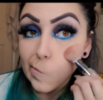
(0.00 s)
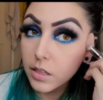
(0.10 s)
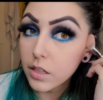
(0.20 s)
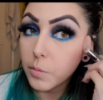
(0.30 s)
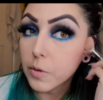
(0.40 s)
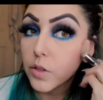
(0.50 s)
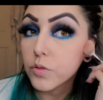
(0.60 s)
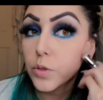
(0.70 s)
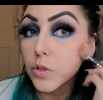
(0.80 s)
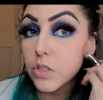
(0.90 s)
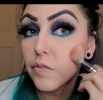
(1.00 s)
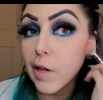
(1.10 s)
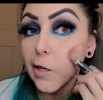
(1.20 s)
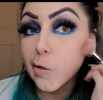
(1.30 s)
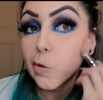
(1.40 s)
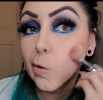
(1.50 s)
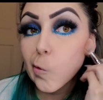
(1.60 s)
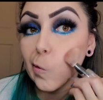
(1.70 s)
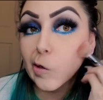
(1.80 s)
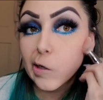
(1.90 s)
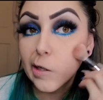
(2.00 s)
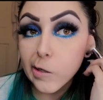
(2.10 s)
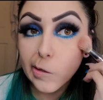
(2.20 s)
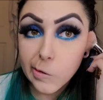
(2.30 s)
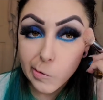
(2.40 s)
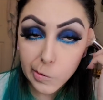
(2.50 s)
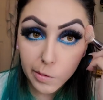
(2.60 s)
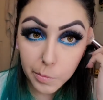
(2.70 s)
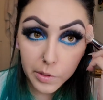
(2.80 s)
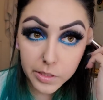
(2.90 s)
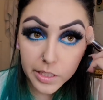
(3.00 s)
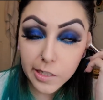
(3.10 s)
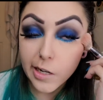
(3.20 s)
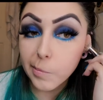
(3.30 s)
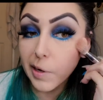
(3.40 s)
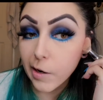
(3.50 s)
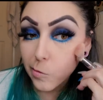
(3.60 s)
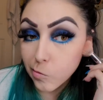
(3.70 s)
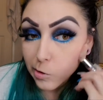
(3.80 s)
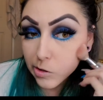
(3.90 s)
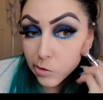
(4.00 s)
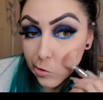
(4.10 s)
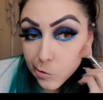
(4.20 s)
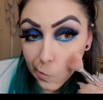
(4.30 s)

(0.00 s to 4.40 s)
keeping the focus of that in the corner here and building up outwards.